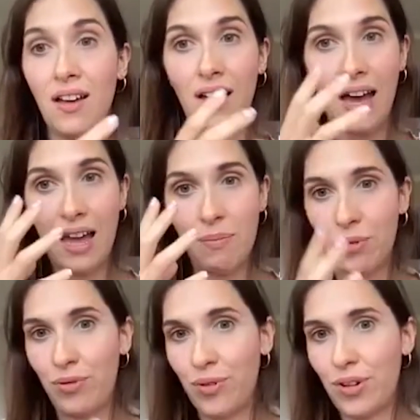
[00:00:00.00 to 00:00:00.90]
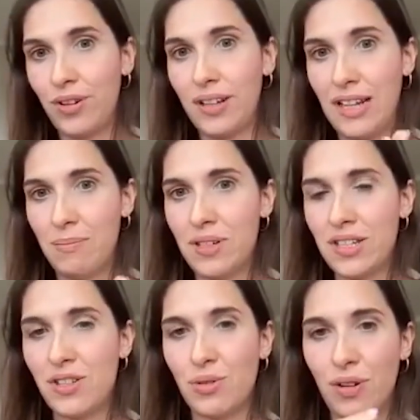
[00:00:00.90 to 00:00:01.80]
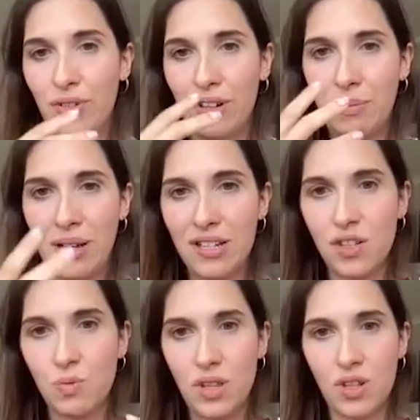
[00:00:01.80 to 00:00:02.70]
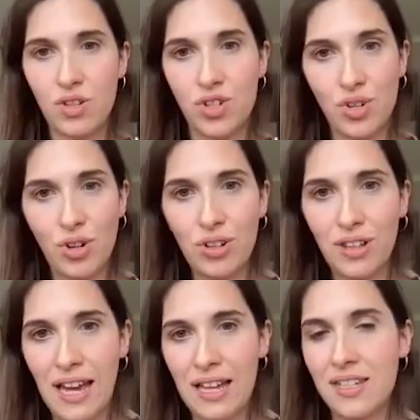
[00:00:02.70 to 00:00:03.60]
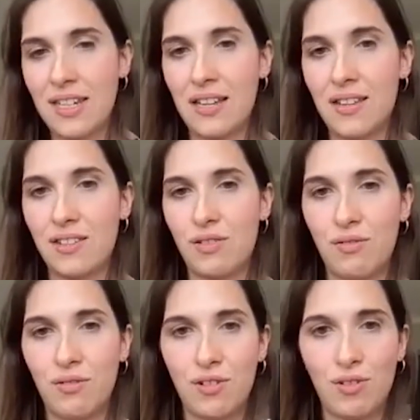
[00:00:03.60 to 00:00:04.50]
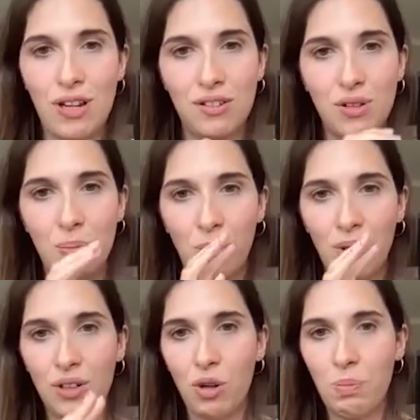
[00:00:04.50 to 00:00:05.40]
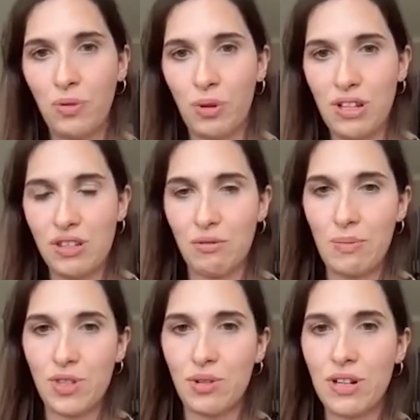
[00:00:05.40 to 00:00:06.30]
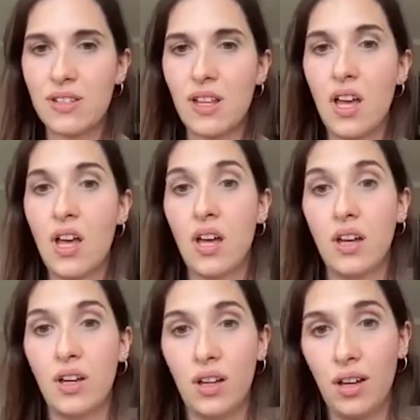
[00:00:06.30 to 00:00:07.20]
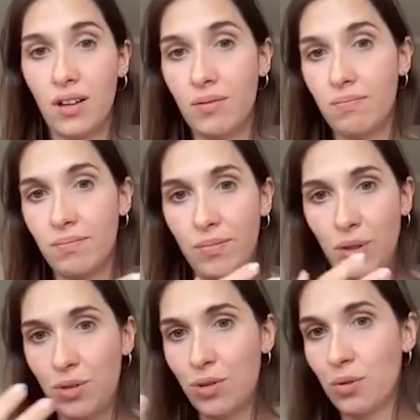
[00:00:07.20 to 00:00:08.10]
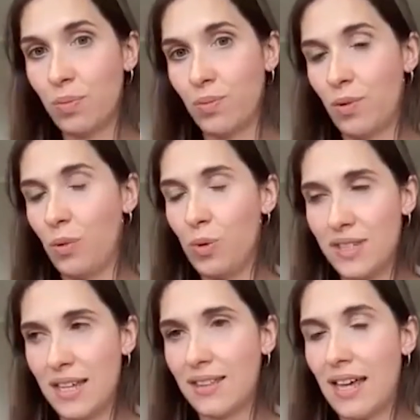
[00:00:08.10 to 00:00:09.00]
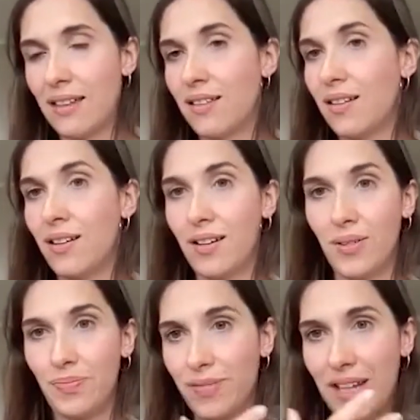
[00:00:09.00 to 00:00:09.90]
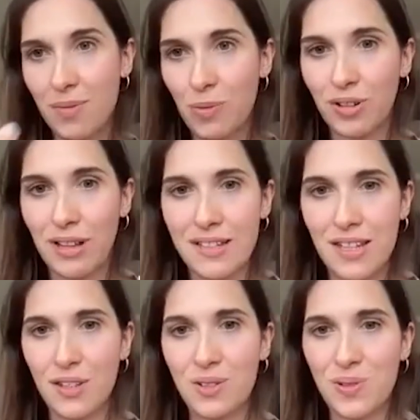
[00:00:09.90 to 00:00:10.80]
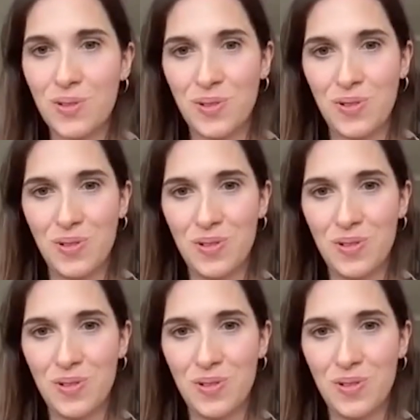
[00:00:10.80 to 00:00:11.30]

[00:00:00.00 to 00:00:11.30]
I prefer images or even animations with a short, catchy, and straight to the point copy for Instagram stories. YouTube, we said that it's more classic to